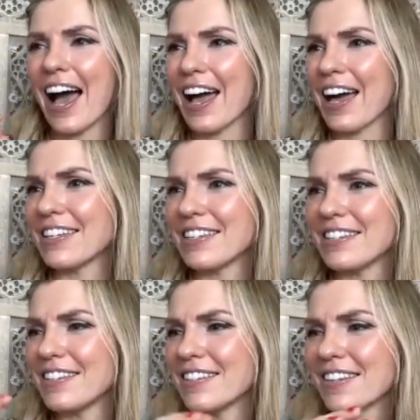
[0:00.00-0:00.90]

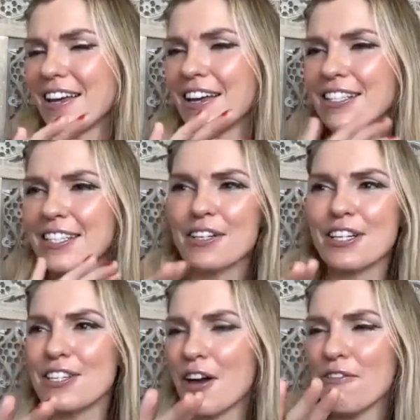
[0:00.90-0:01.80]
and
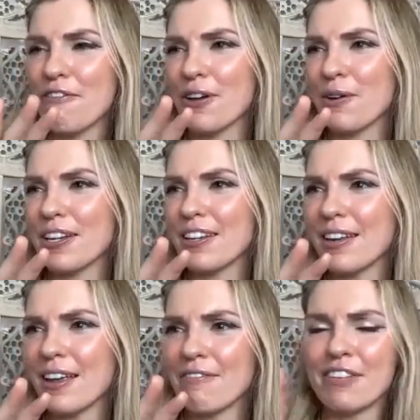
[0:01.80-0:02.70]
silken tofu
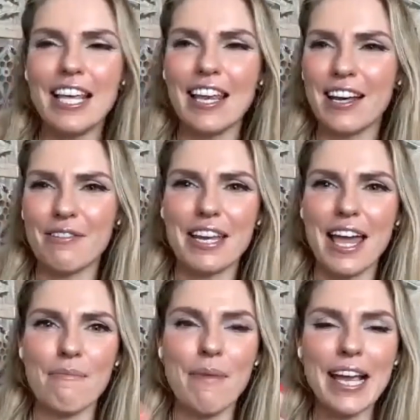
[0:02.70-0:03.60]
and vanilla
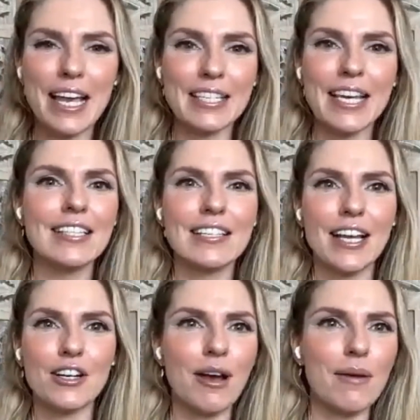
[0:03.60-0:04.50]
and it tasted
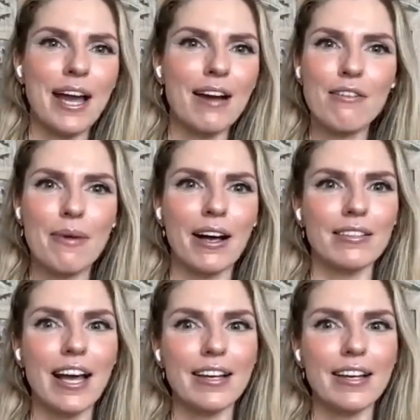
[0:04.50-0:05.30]
like creme caramel,